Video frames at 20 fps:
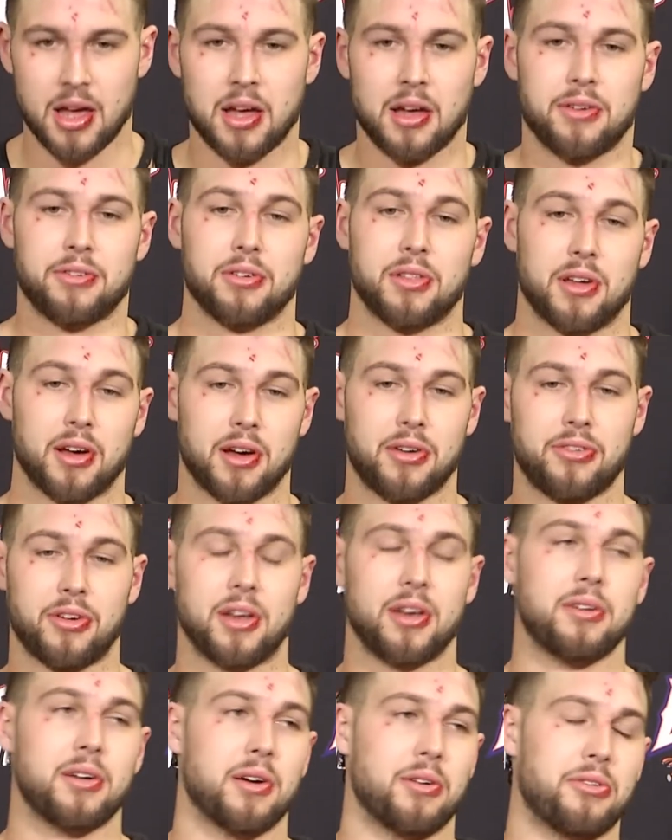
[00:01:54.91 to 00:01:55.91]
for the
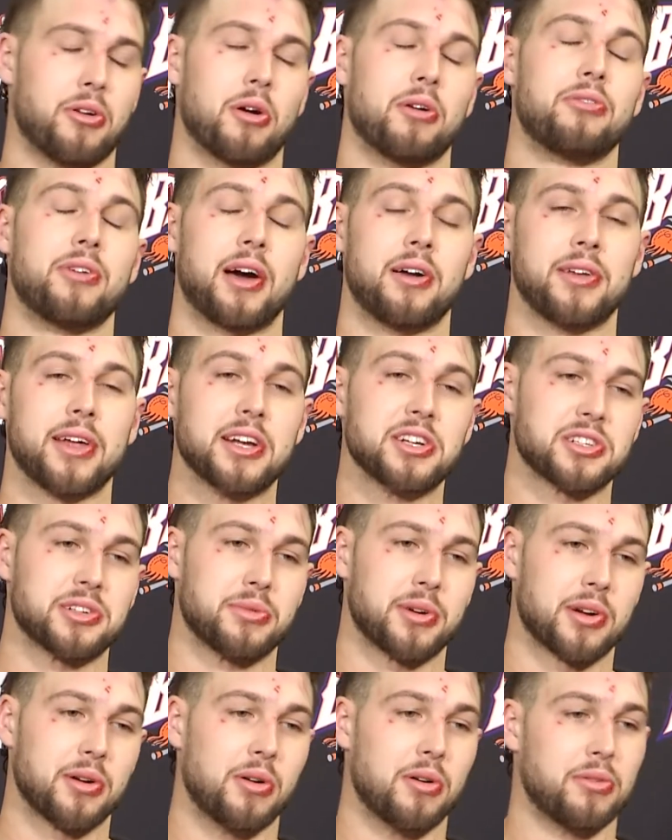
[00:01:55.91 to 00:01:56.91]
fund, for our foundation
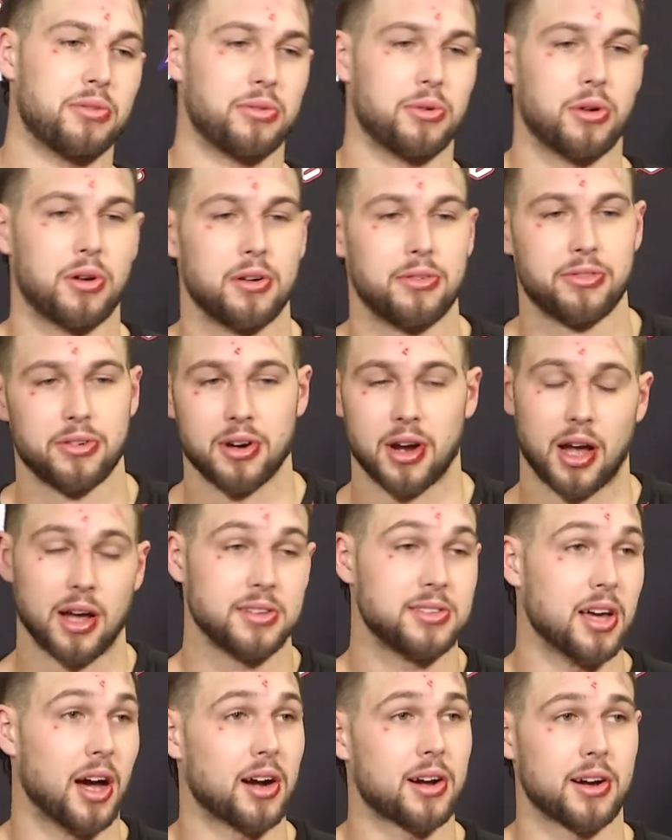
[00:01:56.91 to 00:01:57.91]
we're going for
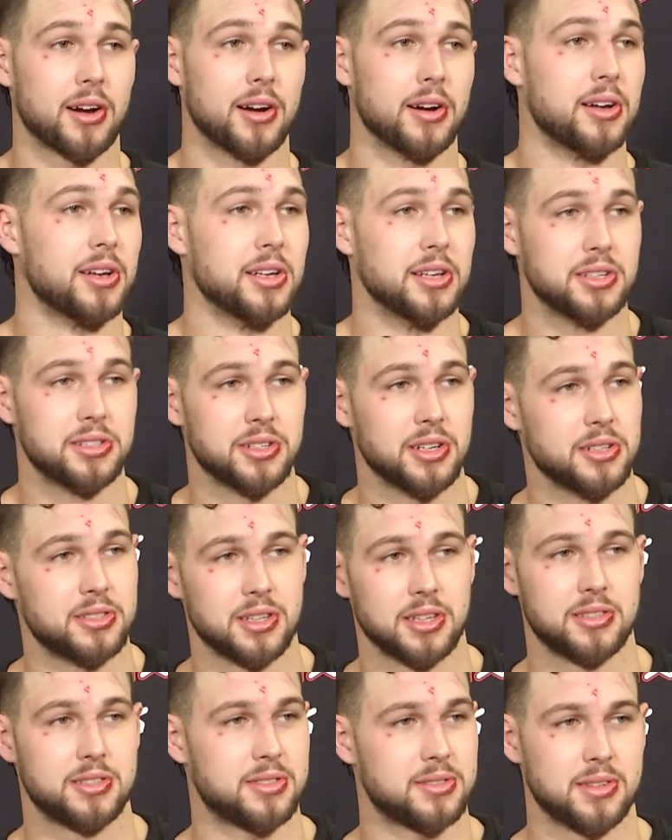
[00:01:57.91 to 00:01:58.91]
Tucker,
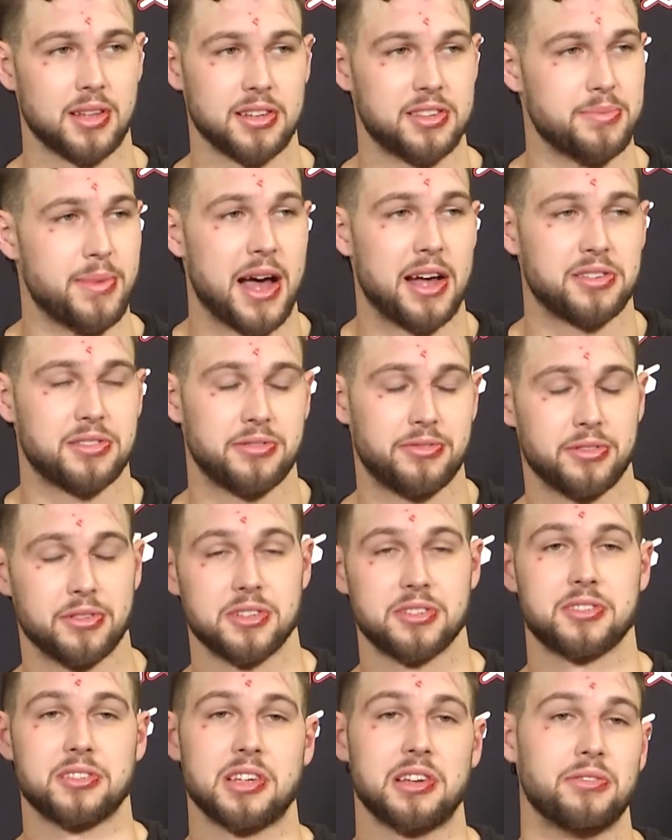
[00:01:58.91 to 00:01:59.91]
it's massive for
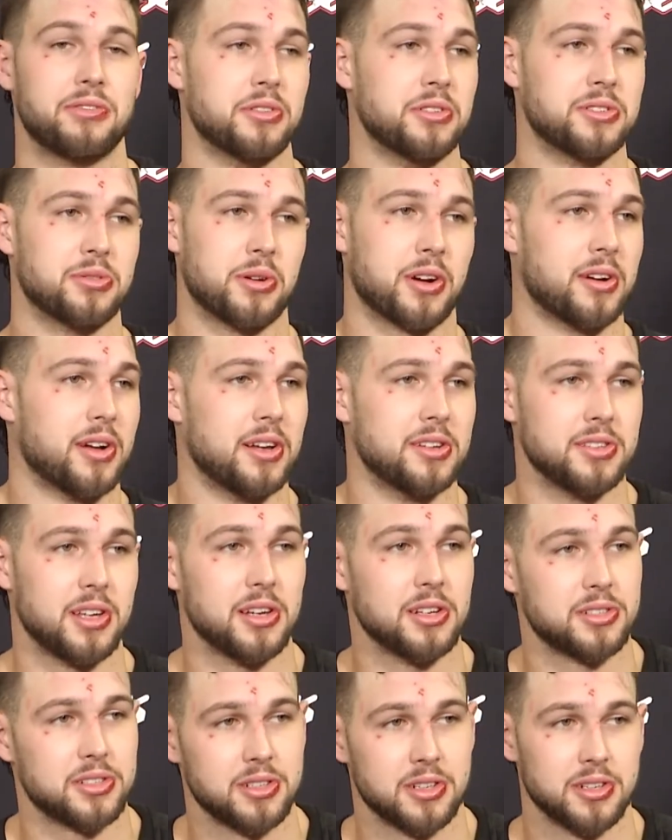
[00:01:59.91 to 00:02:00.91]
this team, for this
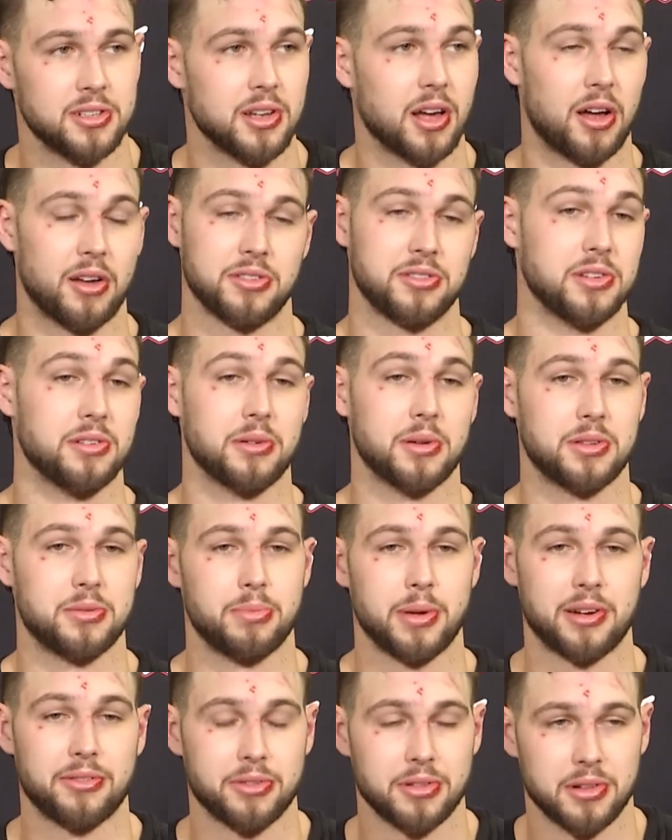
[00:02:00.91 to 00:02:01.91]
organization, and obviously it's
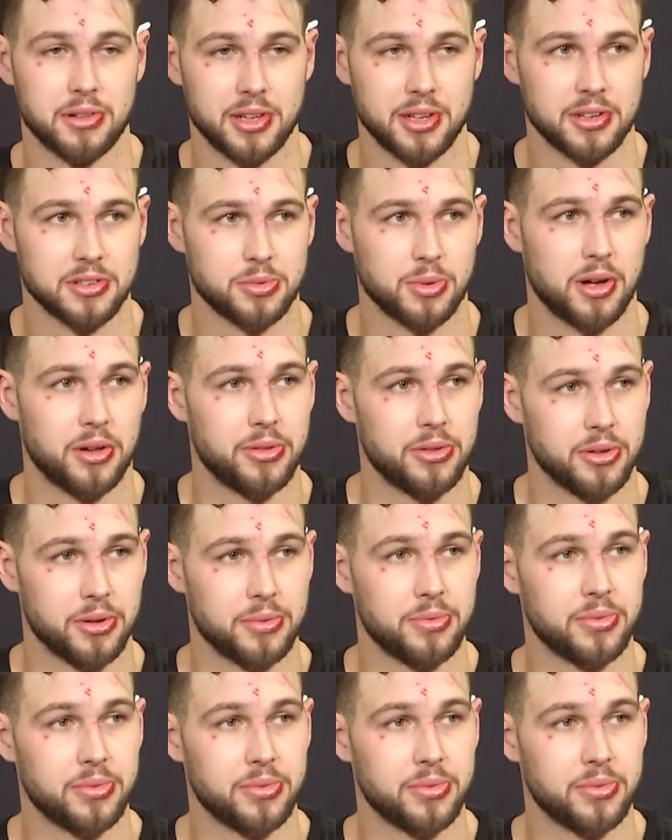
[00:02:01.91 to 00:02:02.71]
big for the league as well, too,